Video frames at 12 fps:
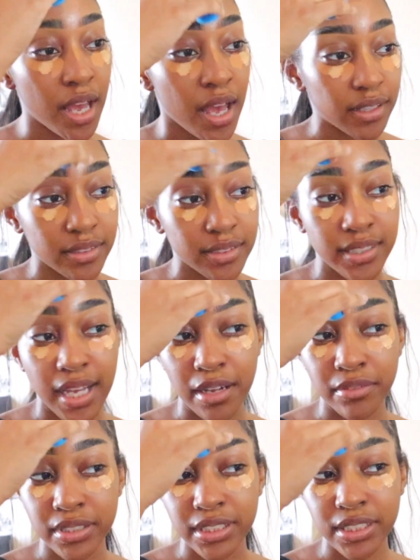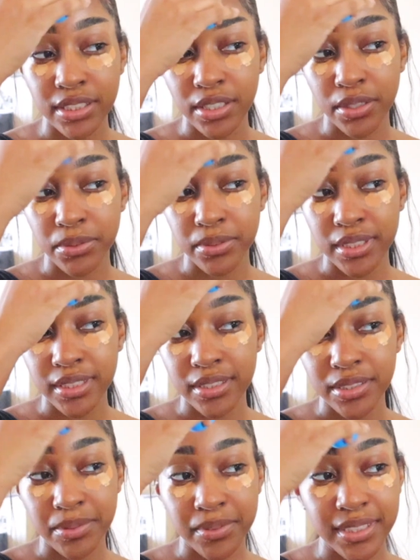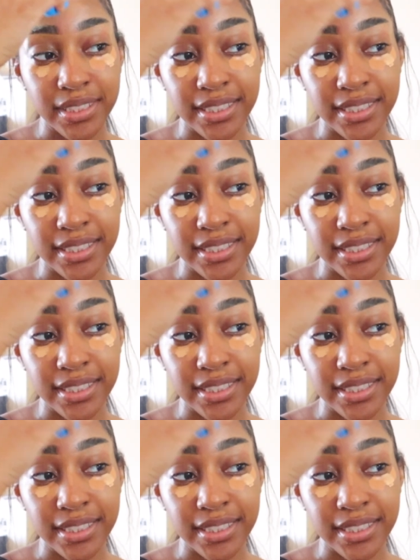And I really know that this was